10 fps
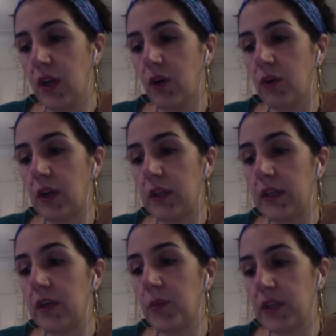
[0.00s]
or on
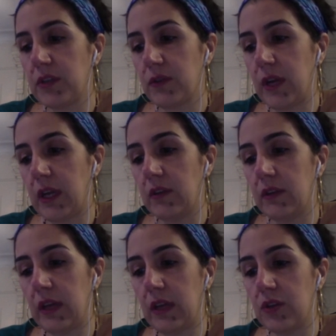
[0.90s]
her bus ride the
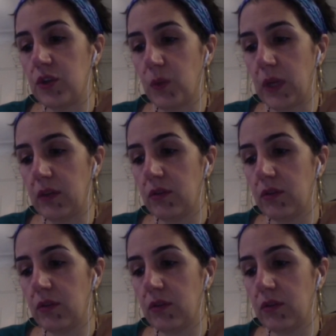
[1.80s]
day she went